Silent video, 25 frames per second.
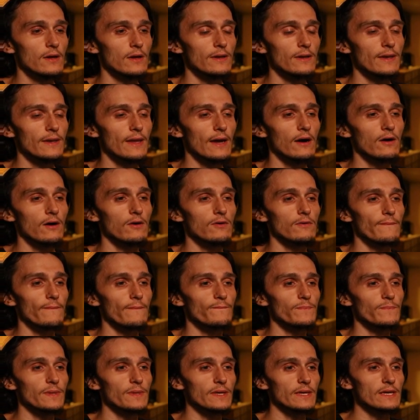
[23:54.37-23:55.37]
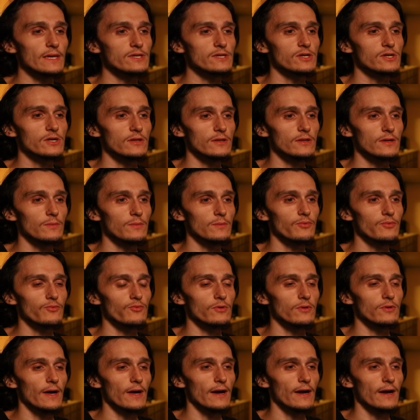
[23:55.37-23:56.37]
Now, each clip
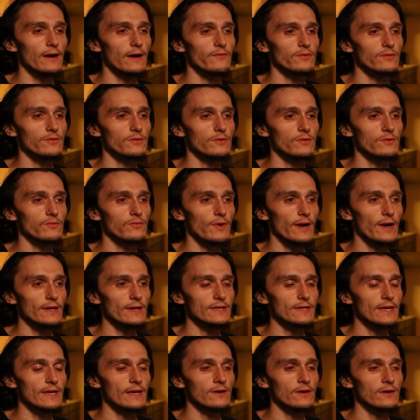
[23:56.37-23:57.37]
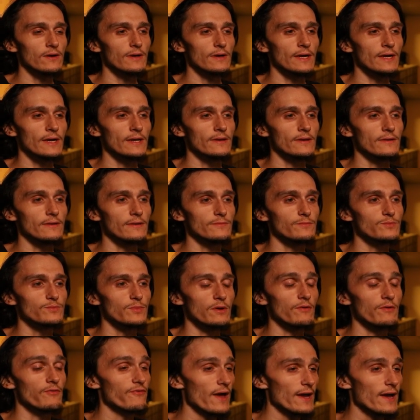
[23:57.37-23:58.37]
will have a little rectangle, and
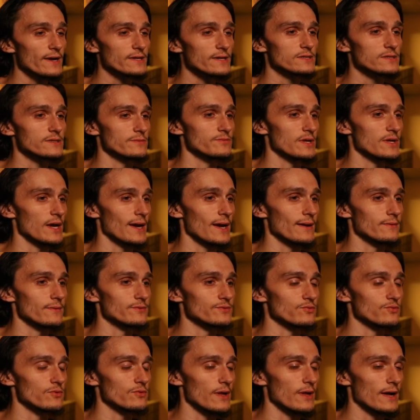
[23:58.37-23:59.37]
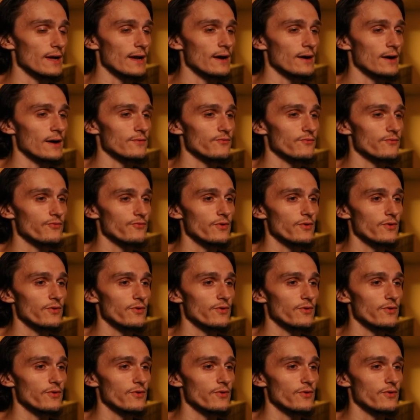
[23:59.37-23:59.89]
effects sometimes will have